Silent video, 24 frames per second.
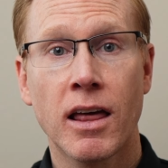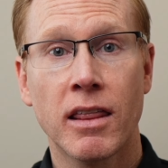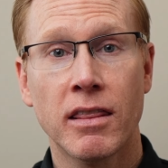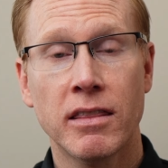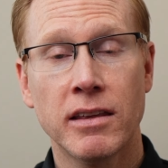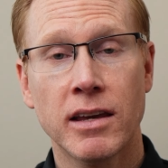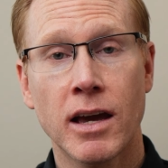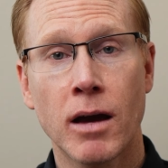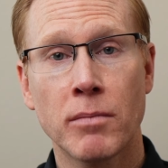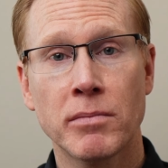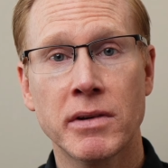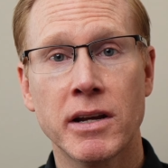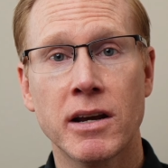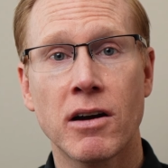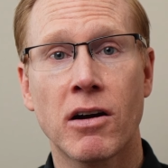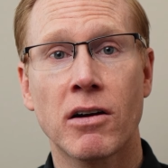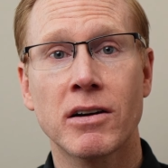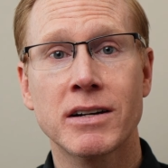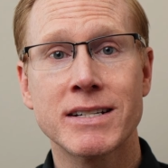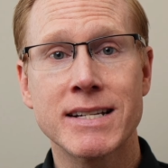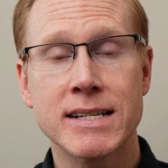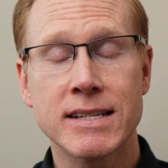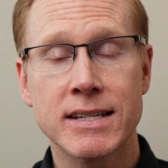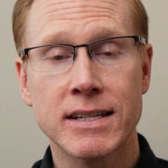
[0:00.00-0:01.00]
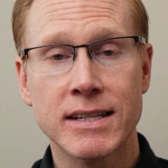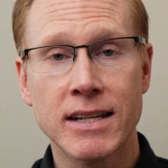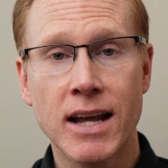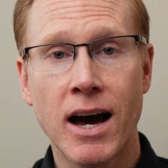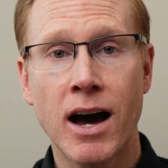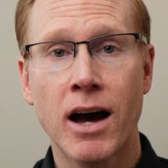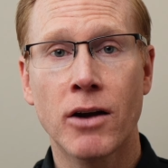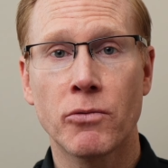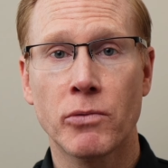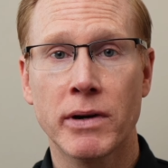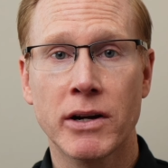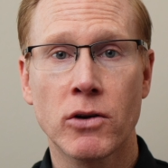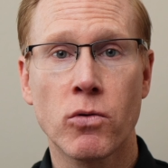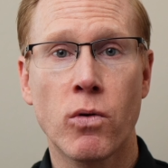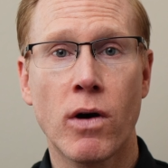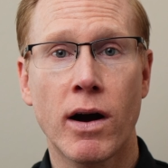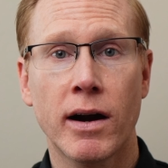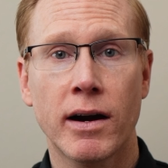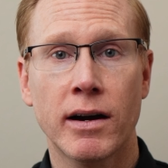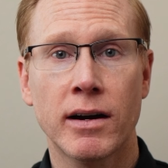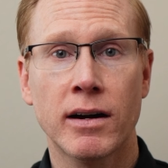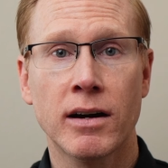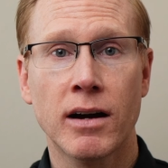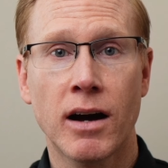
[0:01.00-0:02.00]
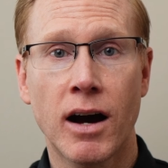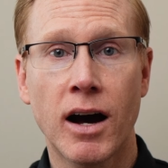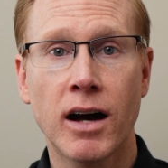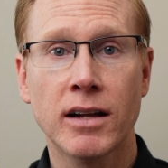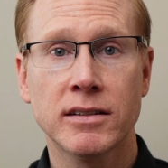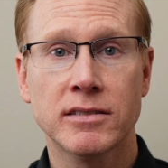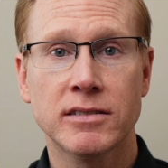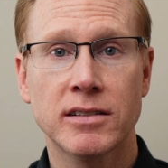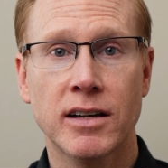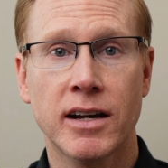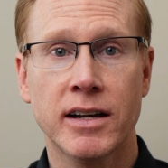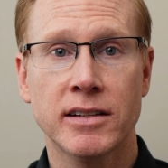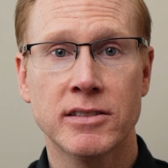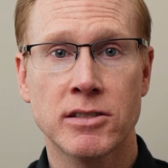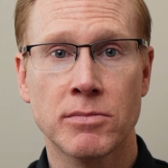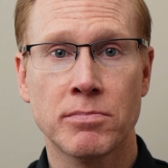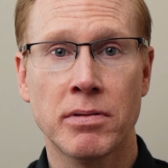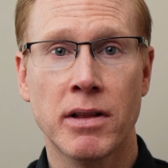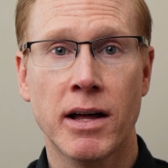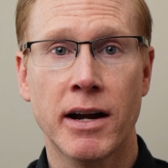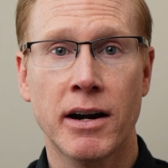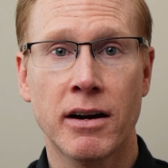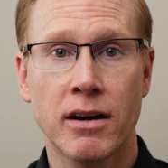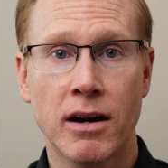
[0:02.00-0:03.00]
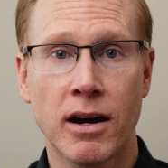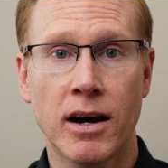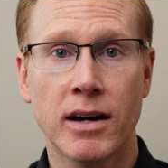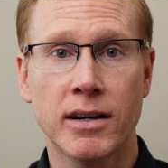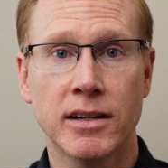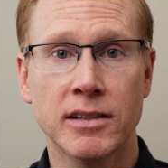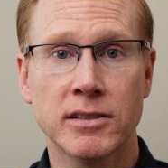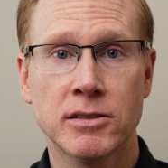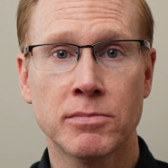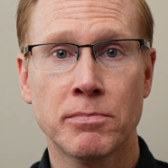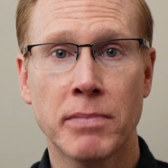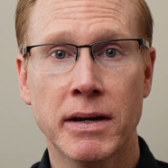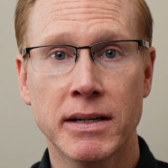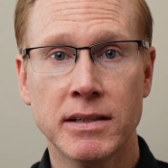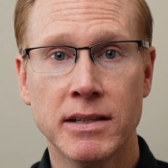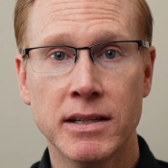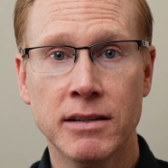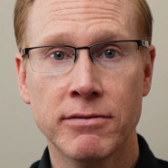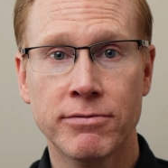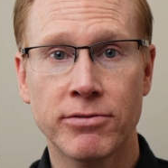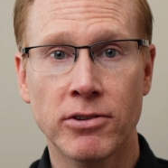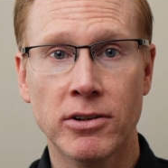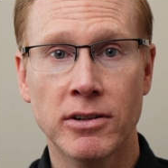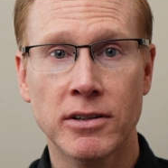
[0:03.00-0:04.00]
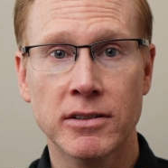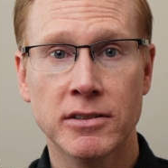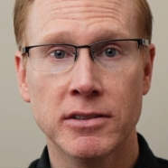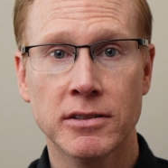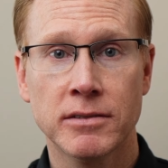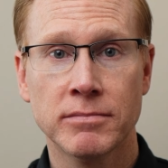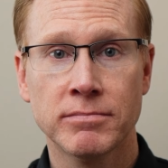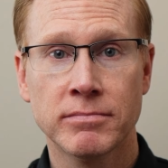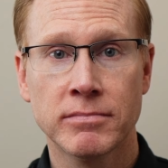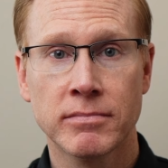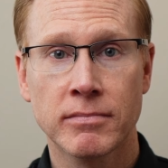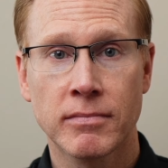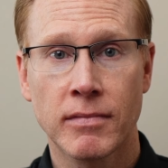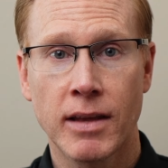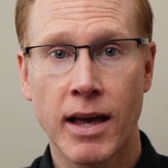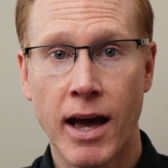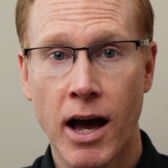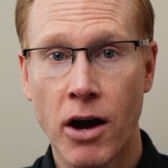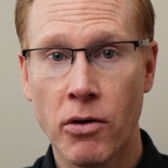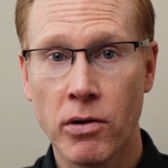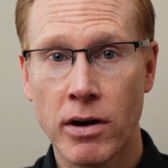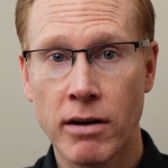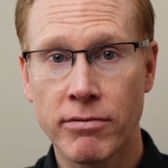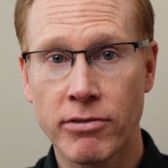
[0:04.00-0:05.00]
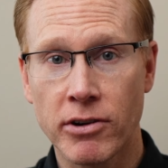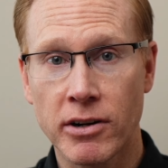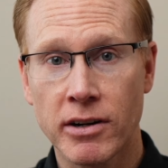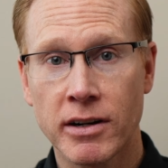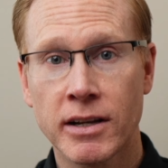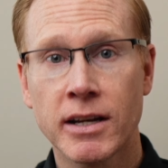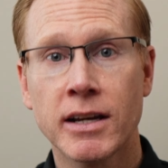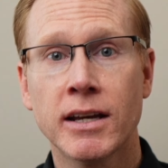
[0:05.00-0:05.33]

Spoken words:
the MDR does not require on-site supplier audits by default. However,